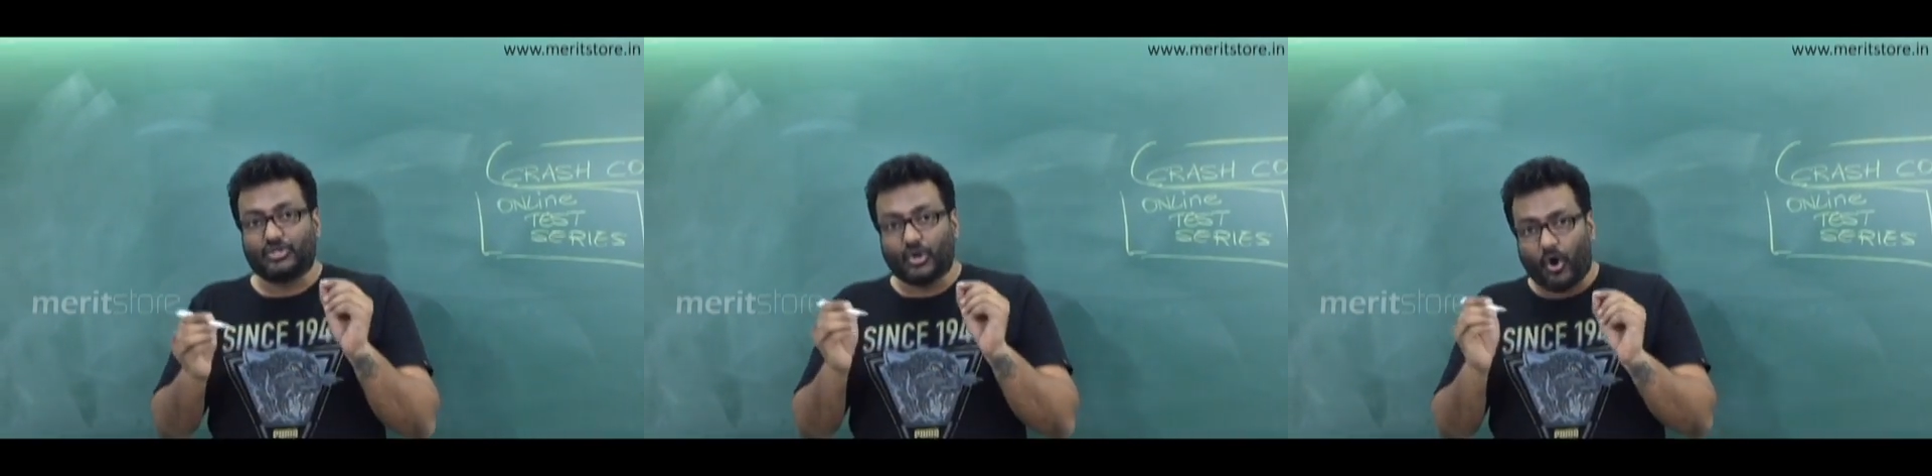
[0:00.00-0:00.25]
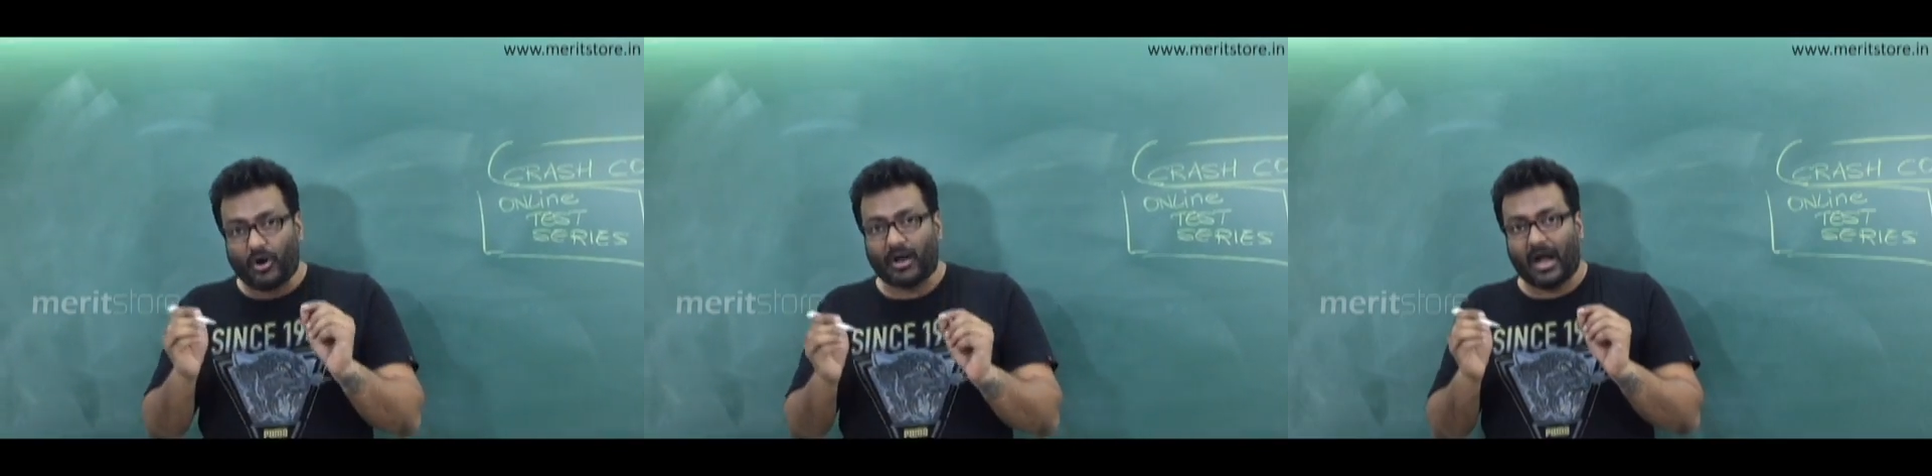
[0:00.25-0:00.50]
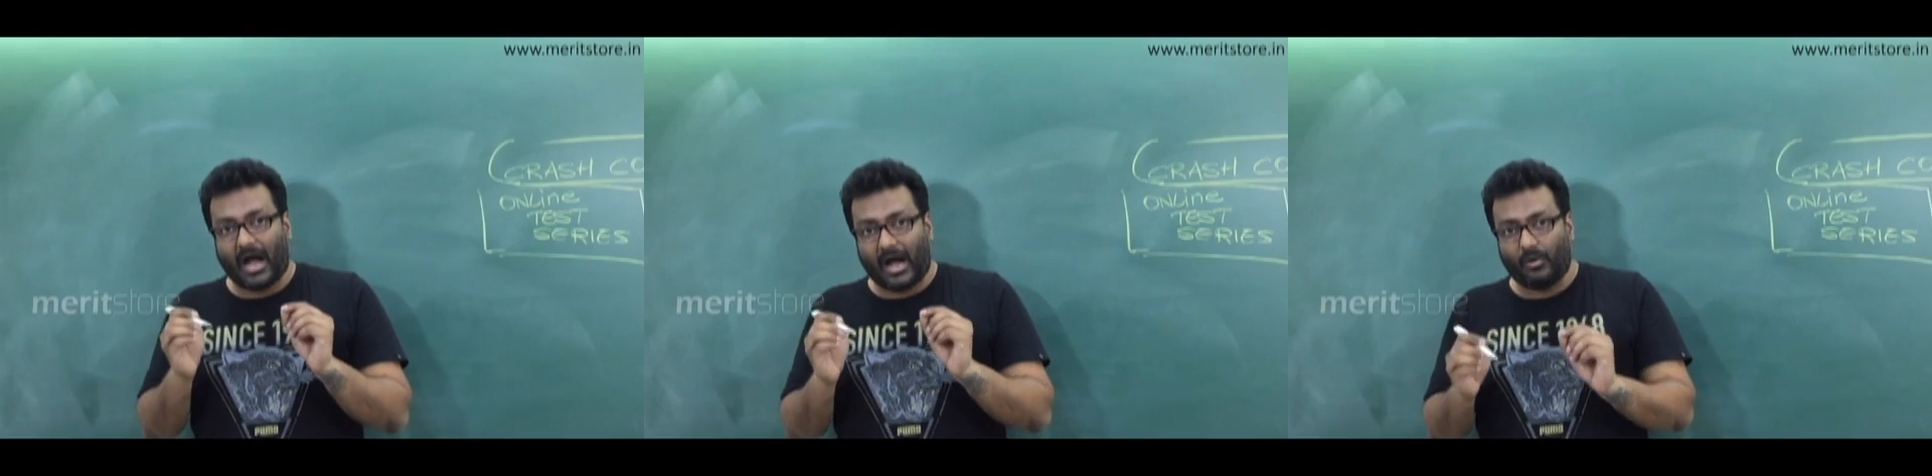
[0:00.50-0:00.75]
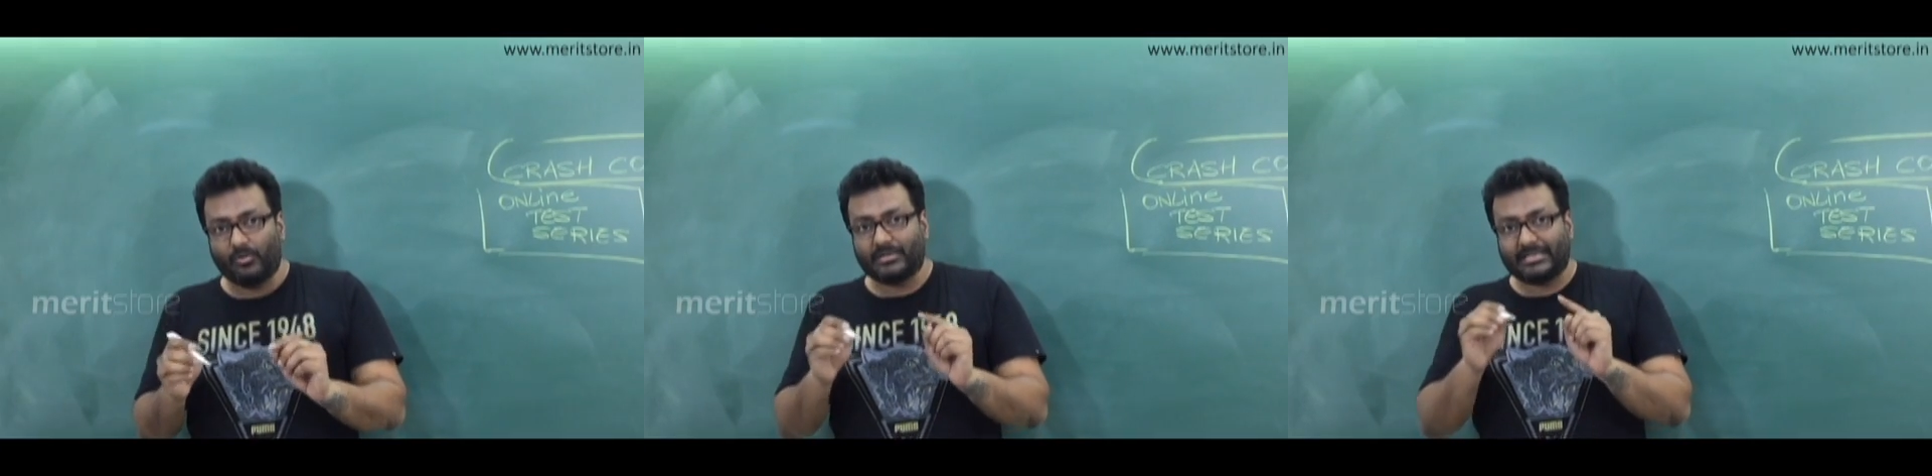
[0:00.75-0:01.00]
Chalk
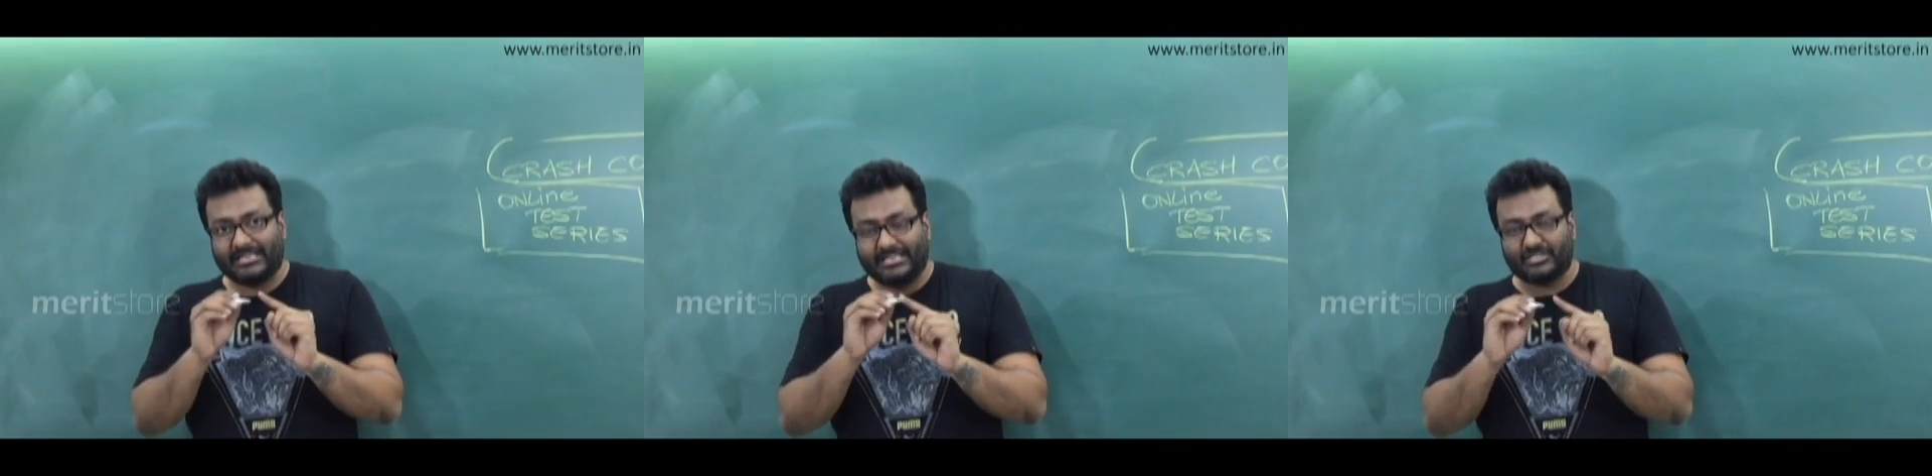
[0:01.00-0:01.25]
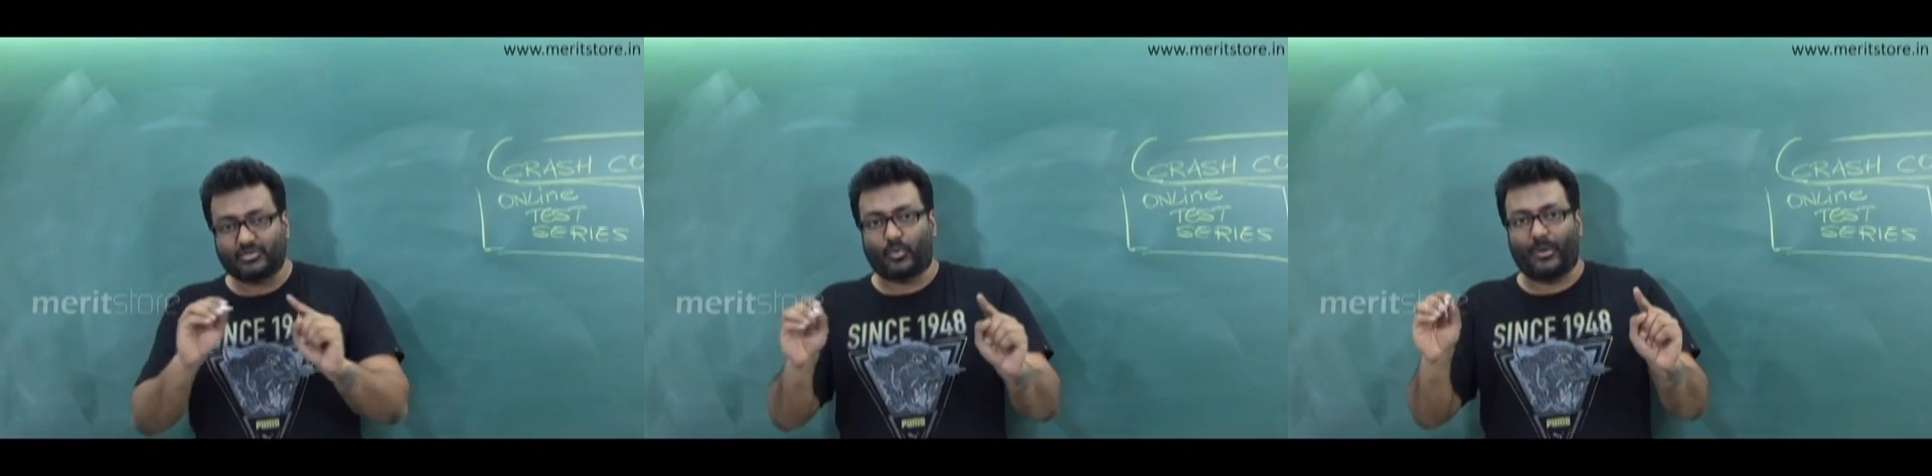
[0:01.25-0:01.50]
out each